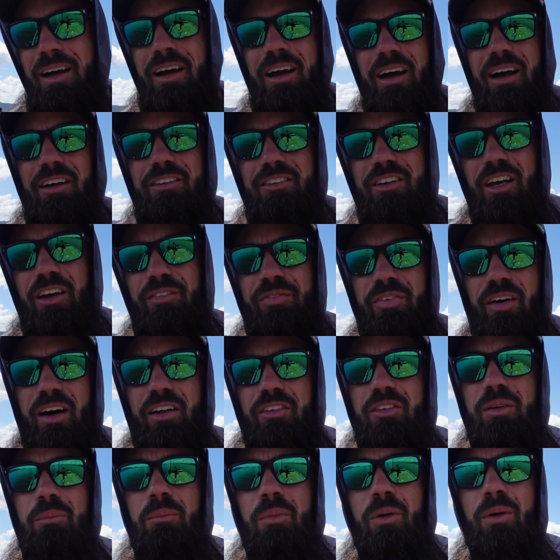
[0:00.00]
let's go find
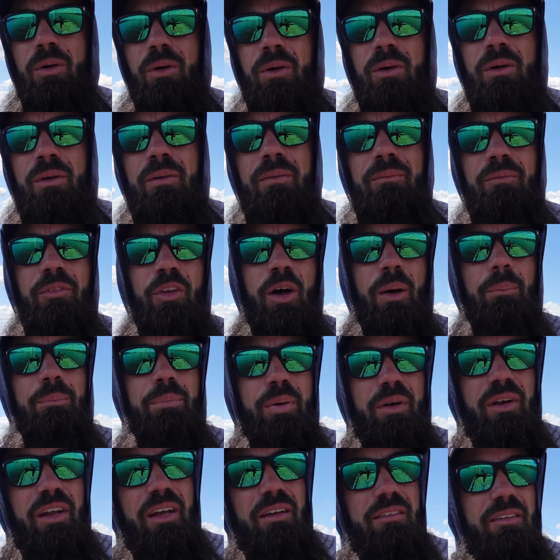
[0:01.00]
some more. I'm not
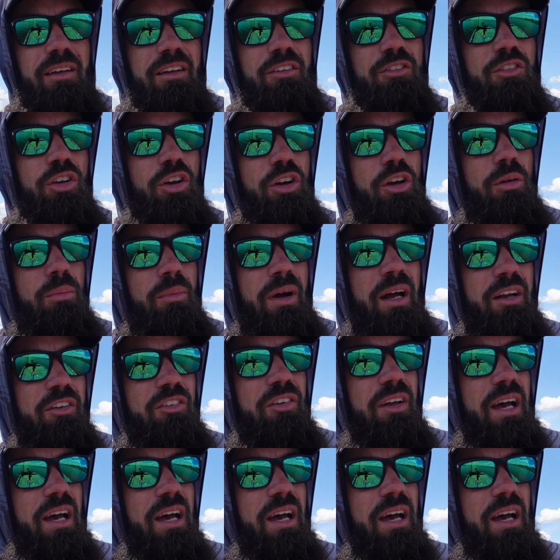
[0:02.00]
predicting too much to